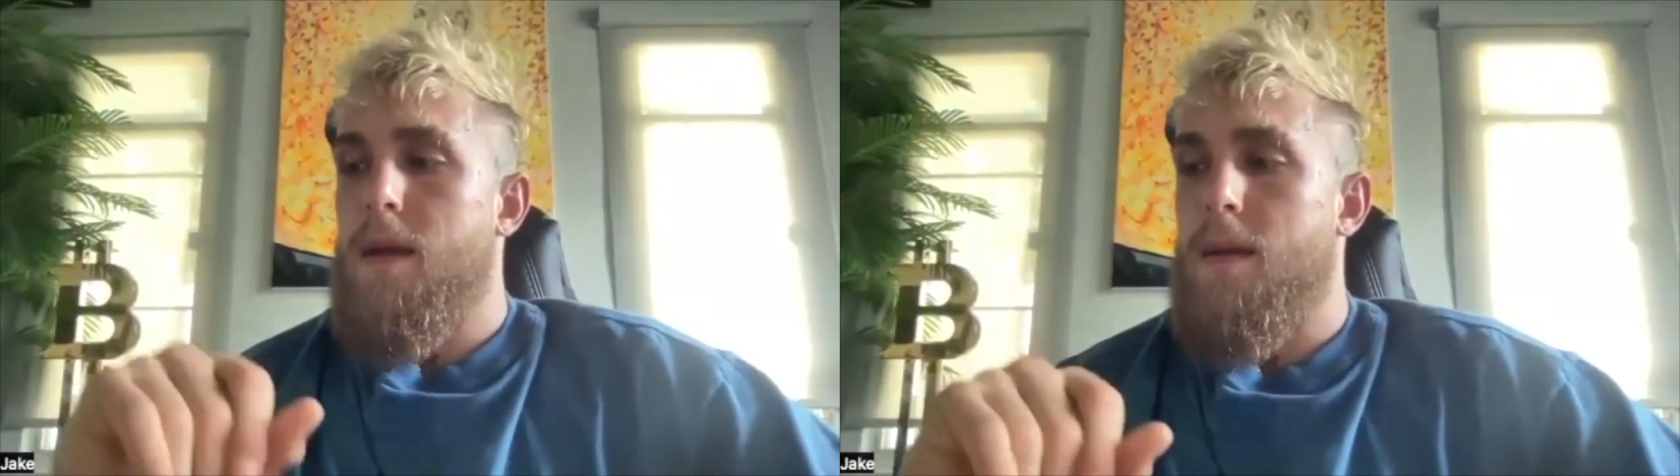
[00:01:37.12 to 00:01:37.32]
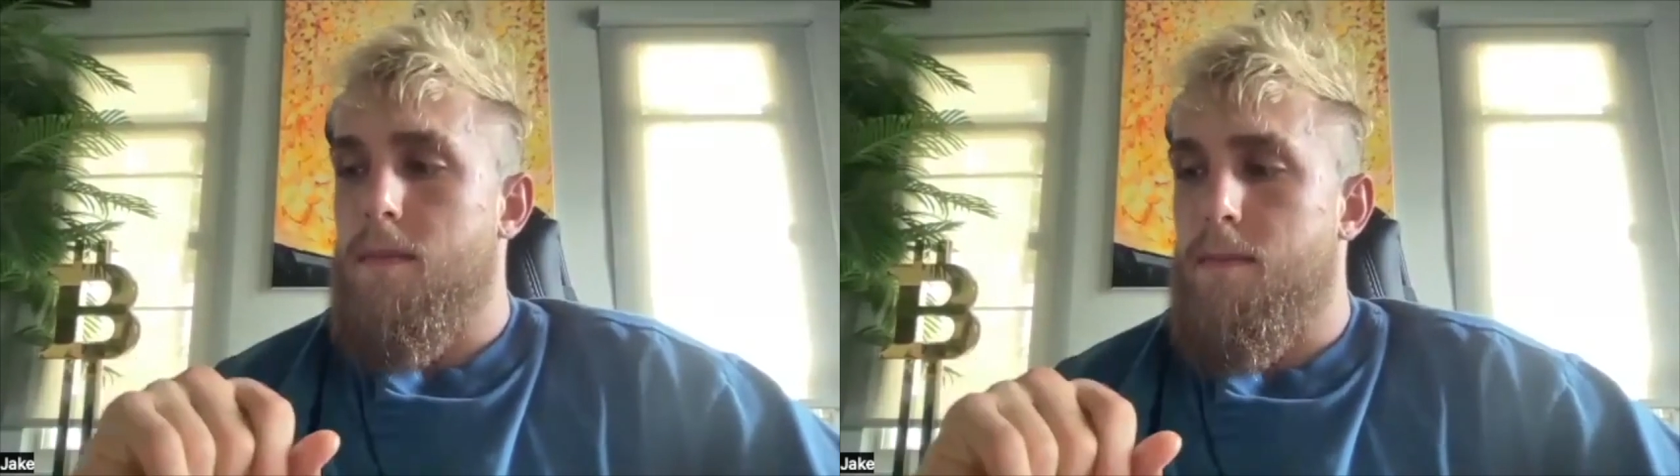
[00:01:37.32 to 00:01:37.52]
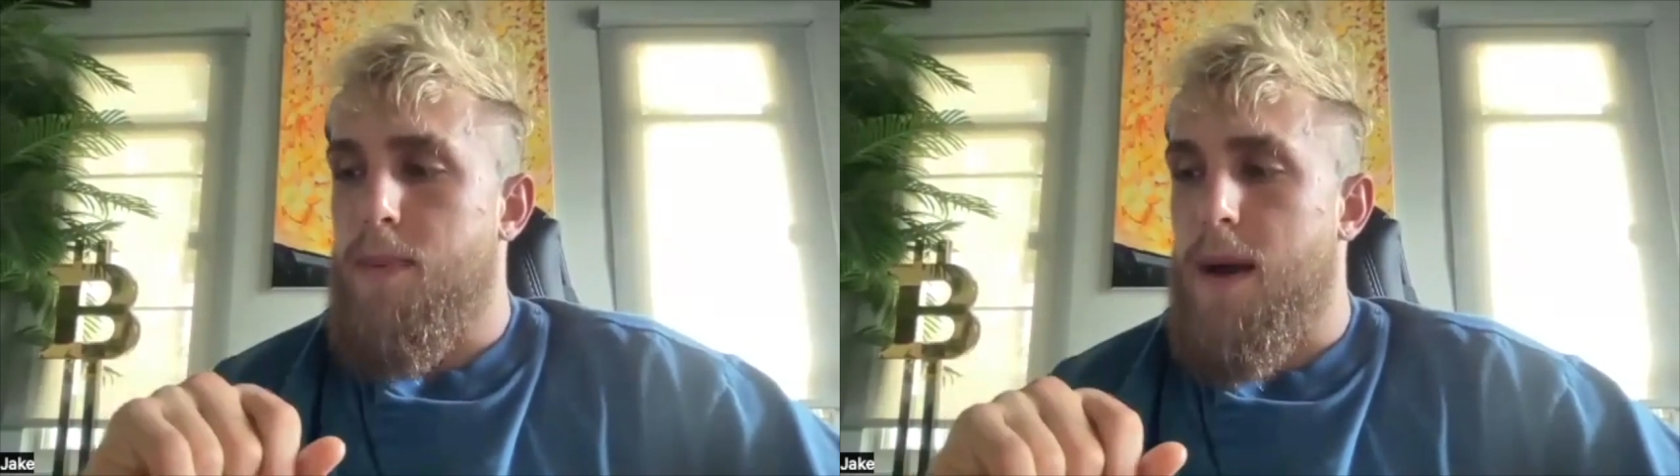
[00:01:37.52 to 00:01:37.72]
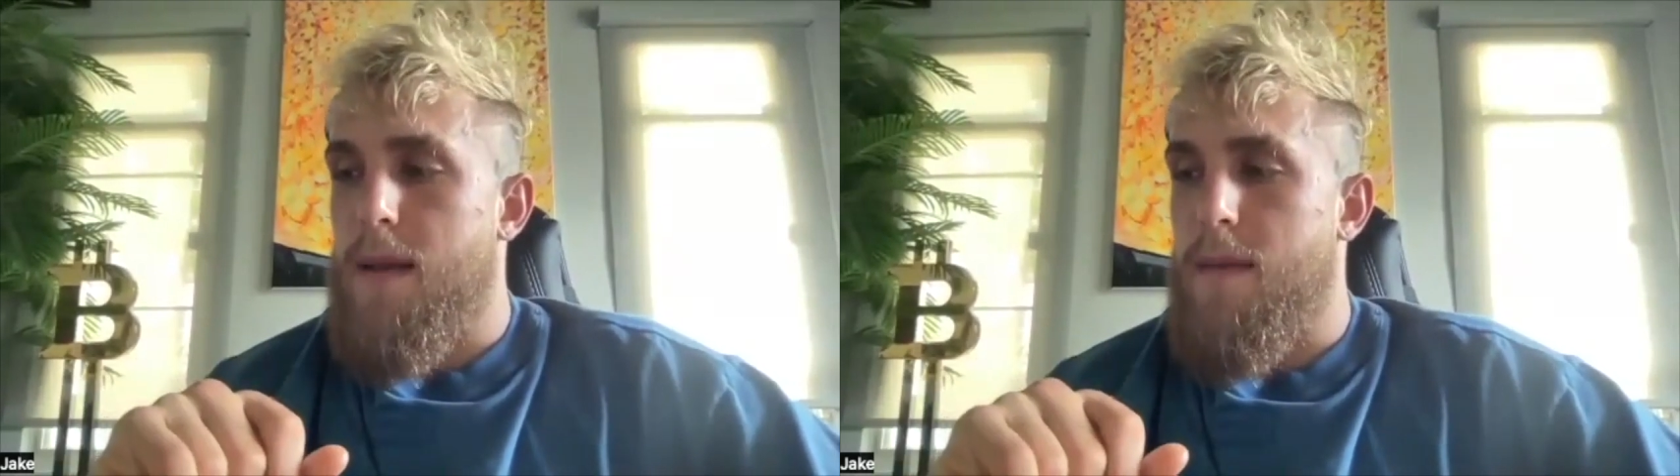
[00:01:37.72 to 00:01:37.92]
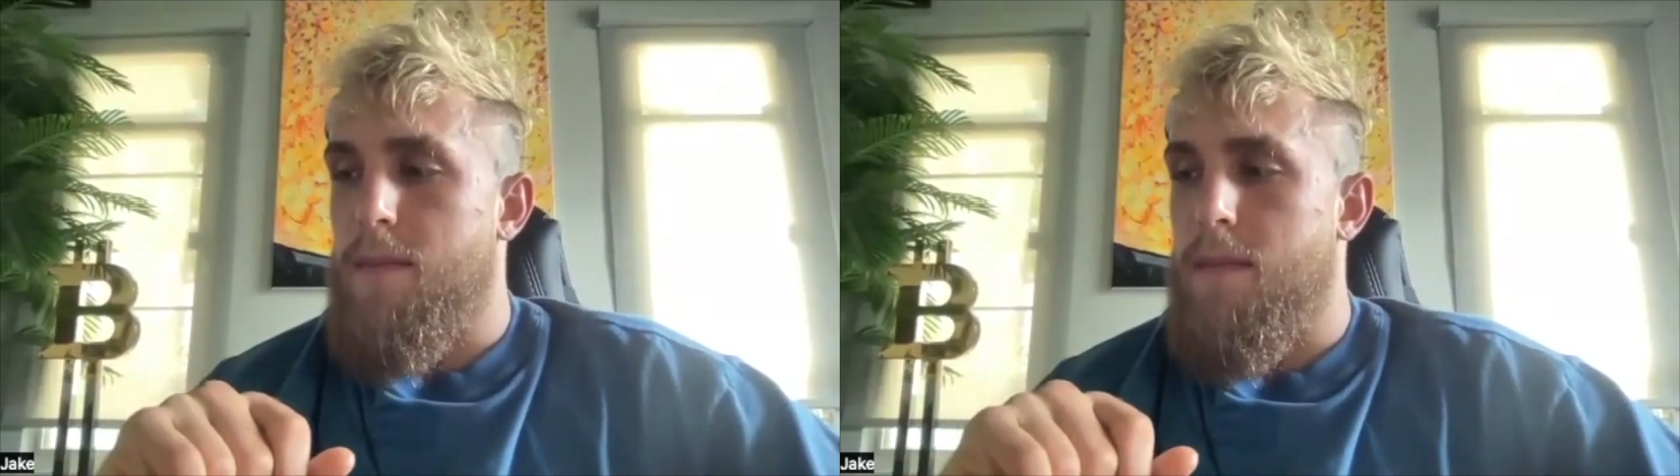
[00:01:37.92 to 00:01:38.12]
but
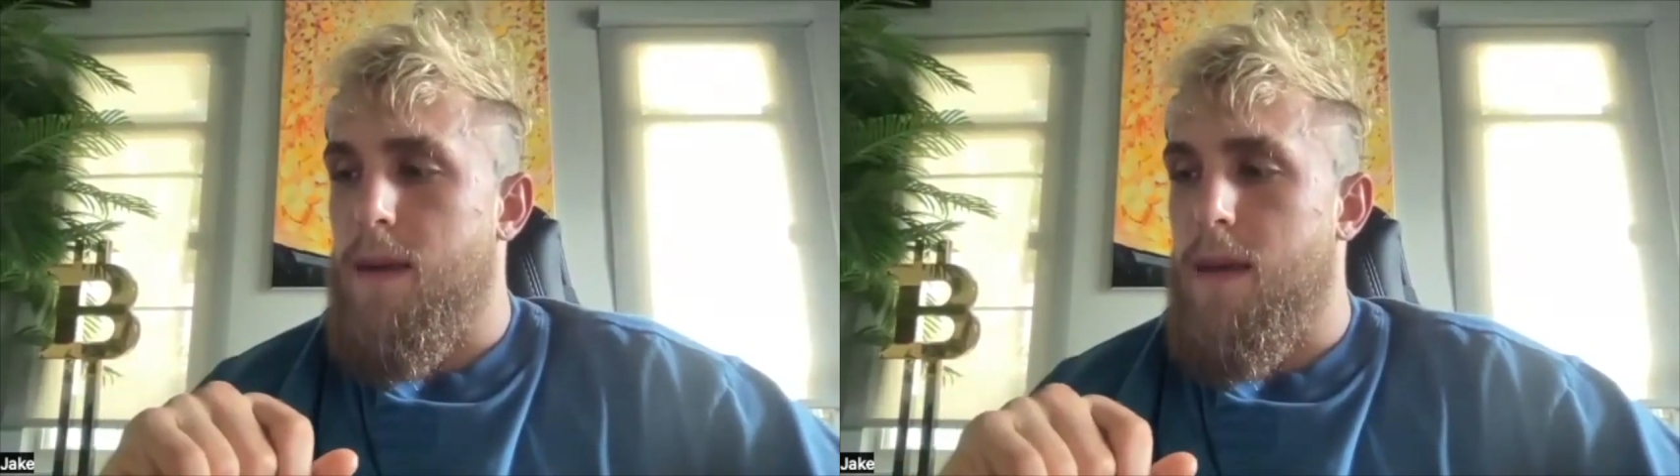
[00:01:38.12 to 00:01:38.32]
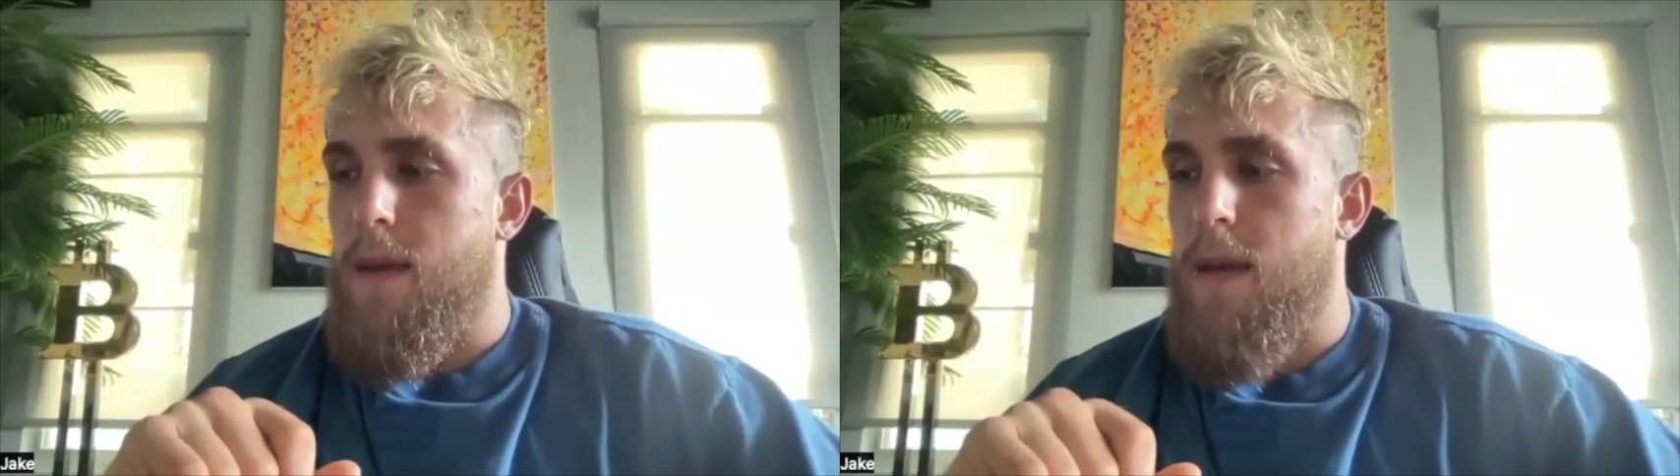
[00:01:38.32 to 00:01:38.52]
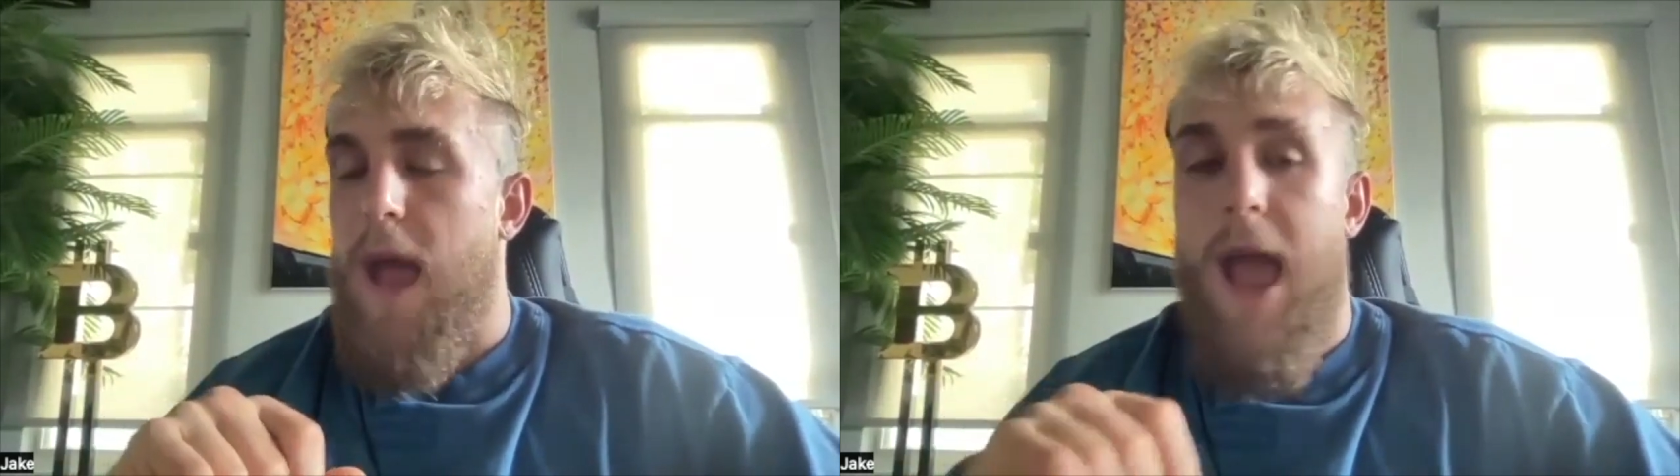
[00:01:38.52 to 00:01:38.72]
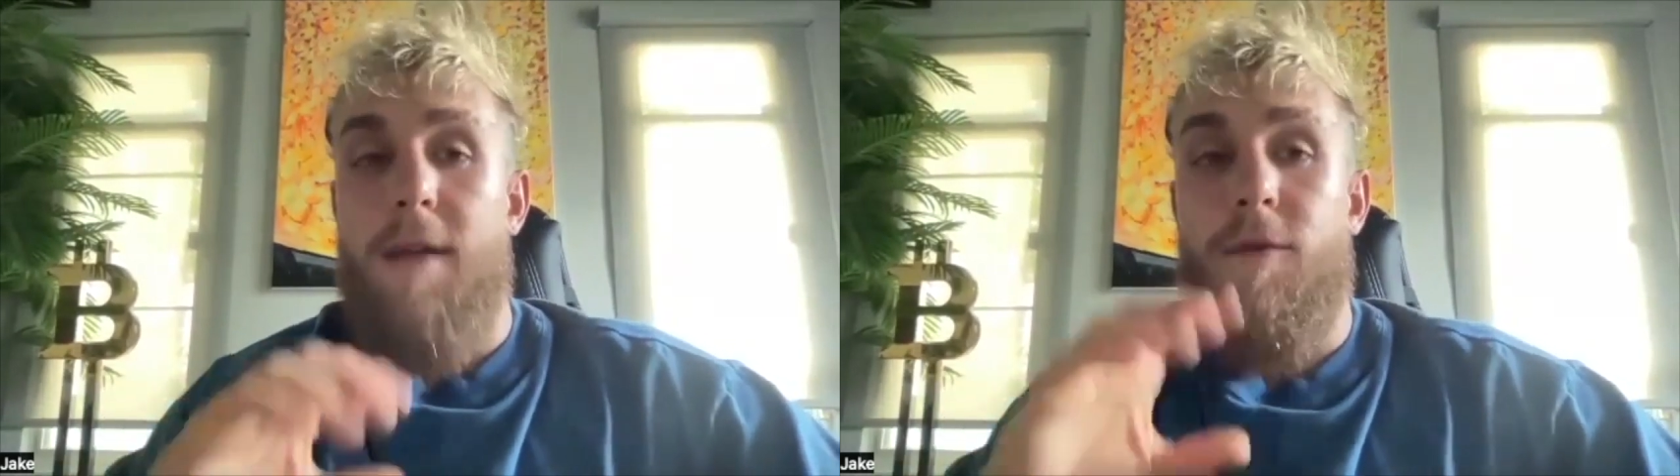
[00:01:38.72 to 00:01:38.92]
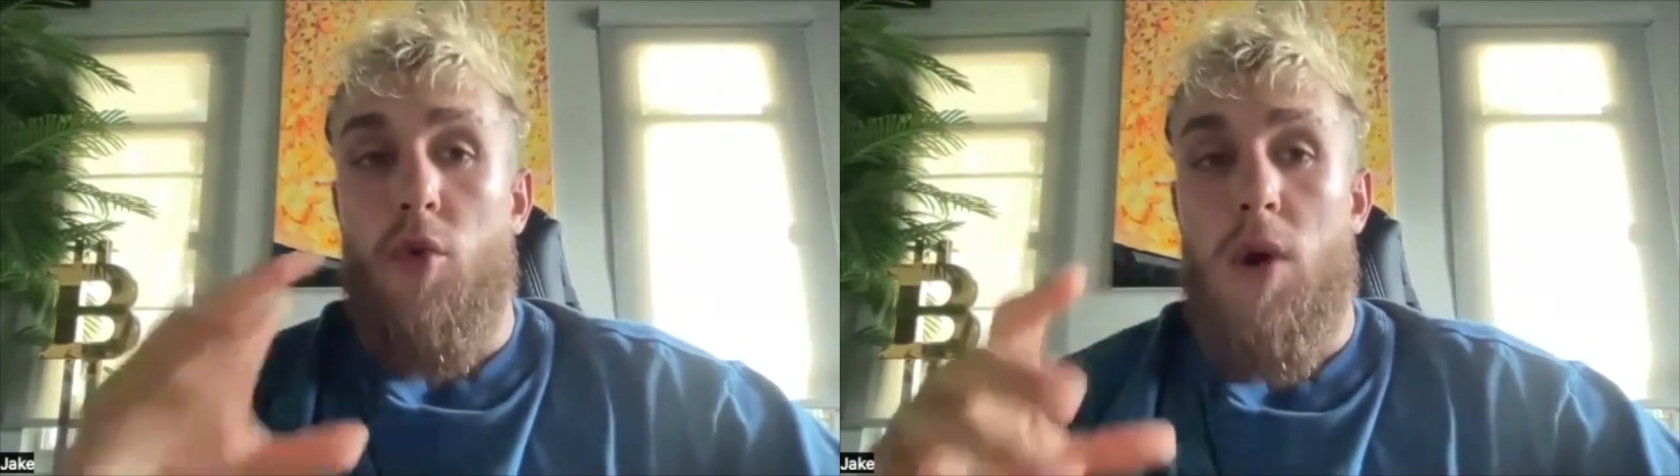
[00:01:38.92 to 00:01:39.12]

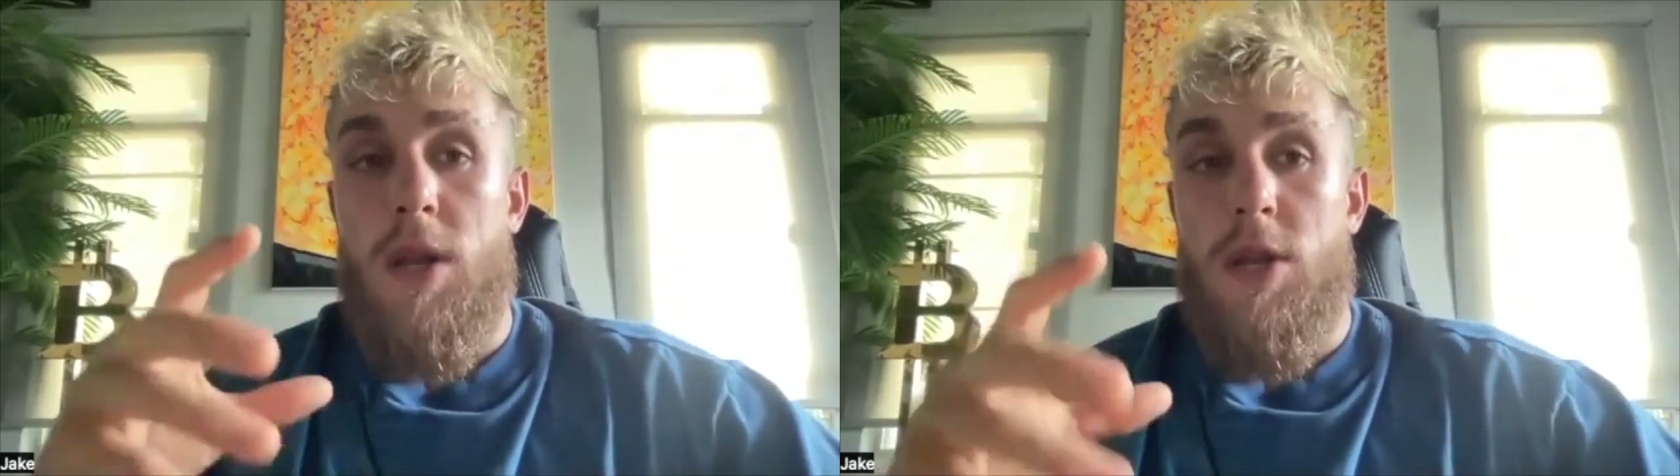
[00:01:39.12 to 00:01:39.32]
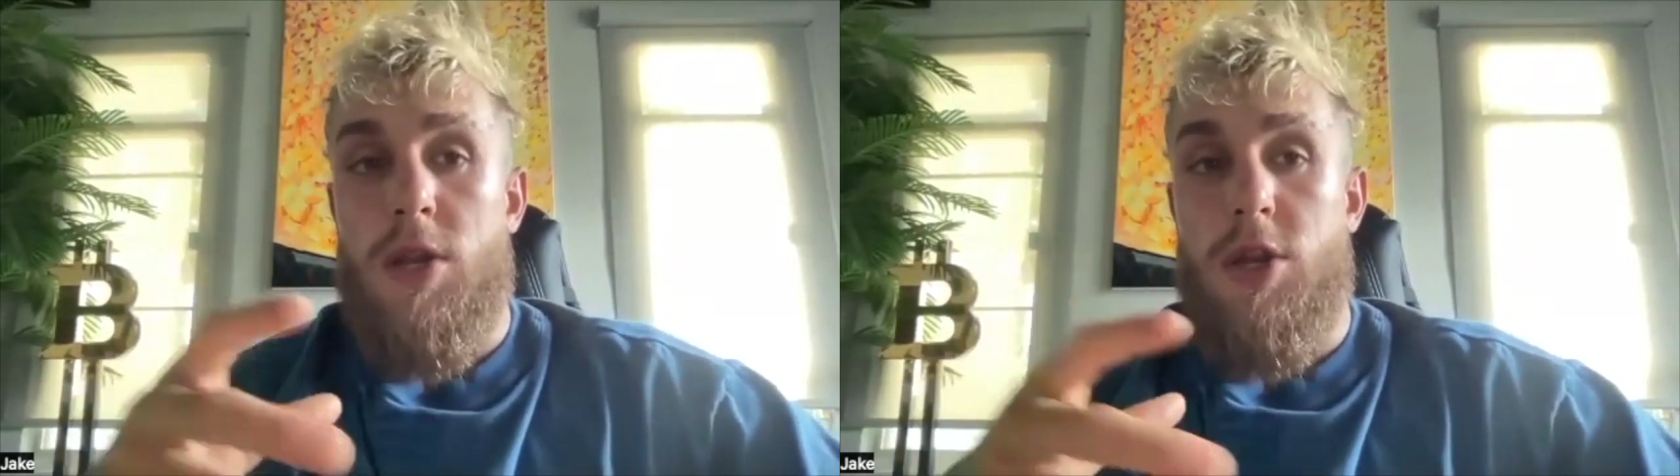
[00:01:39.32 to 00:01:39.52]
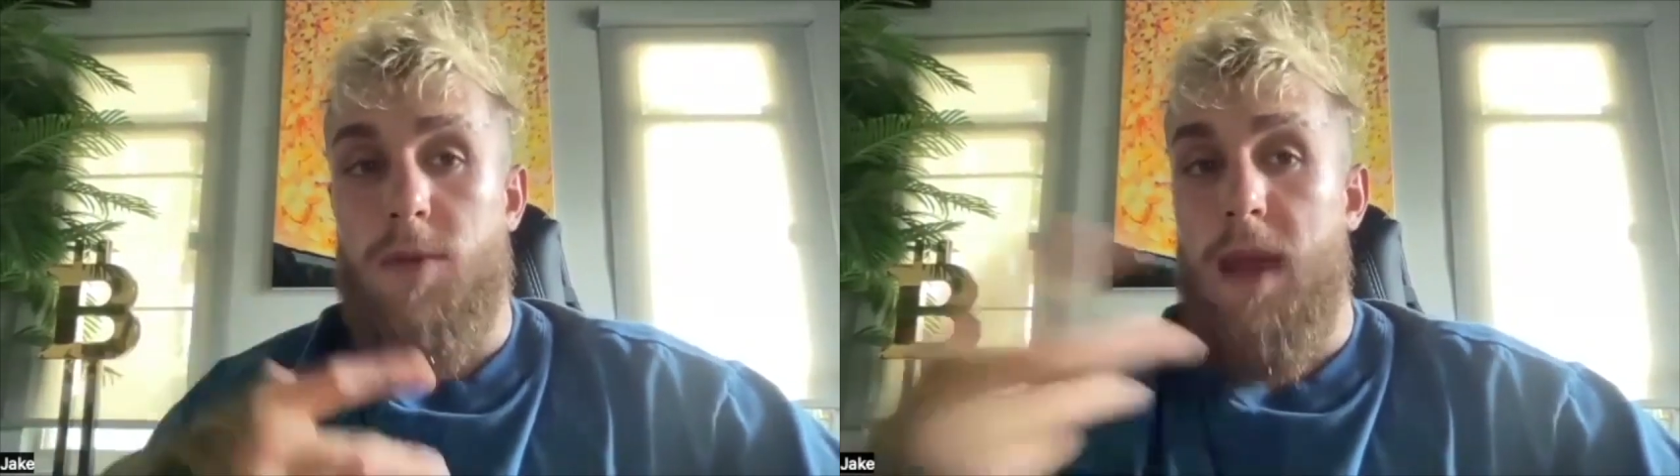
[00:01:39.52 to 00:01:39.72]
everyone should